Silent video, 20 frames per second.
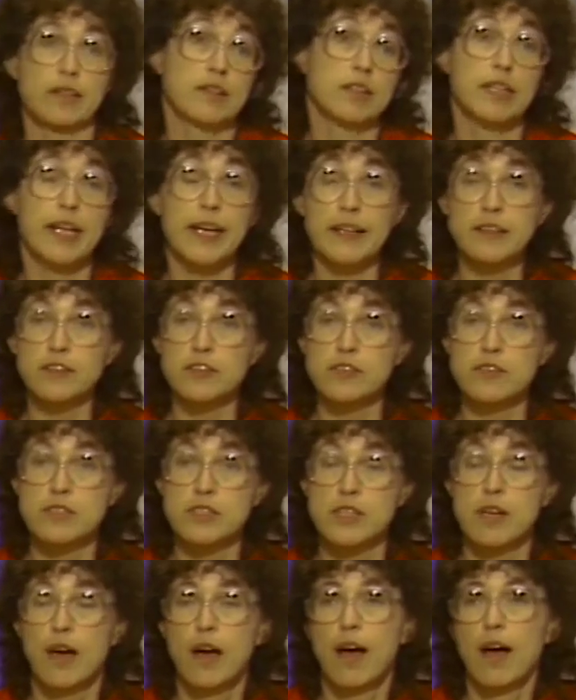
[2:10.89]

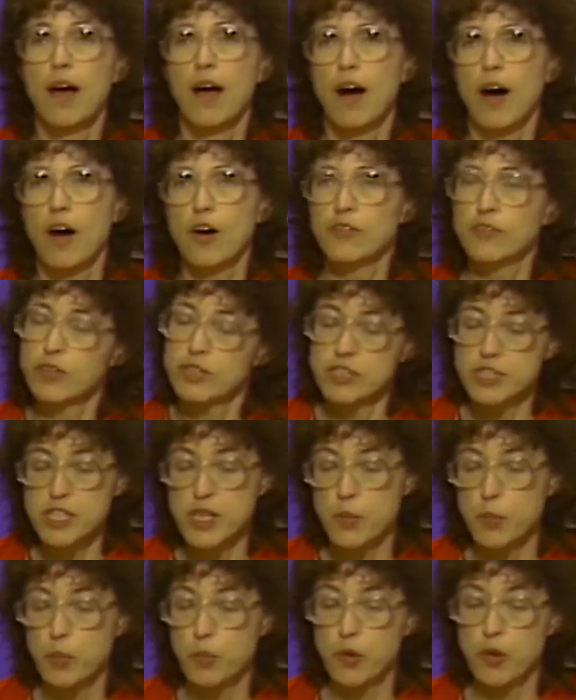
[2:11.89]
collectors of
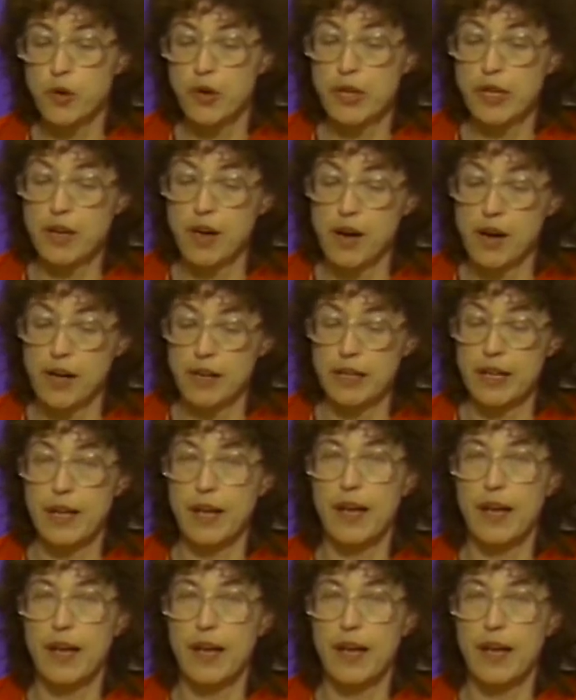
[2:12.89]
contemporary art,